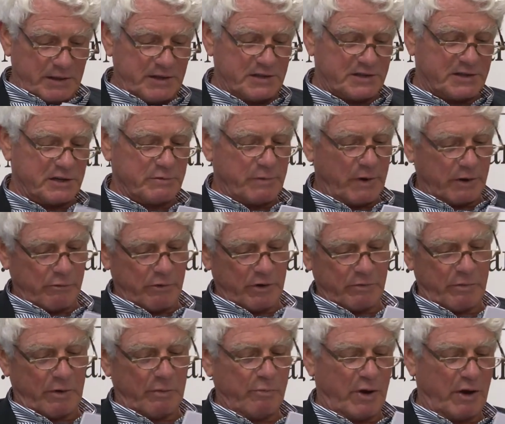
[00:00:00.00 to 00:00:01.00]
This is my
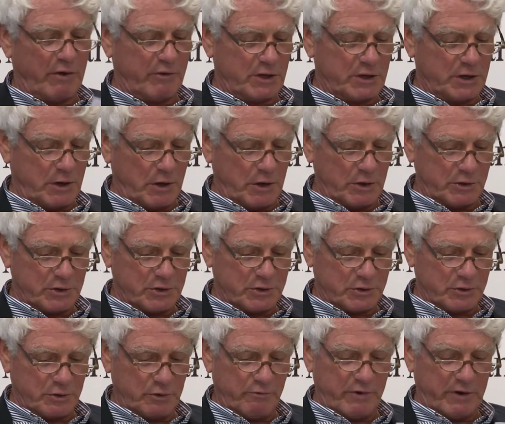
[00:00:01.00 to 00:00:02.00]
great grandfather understood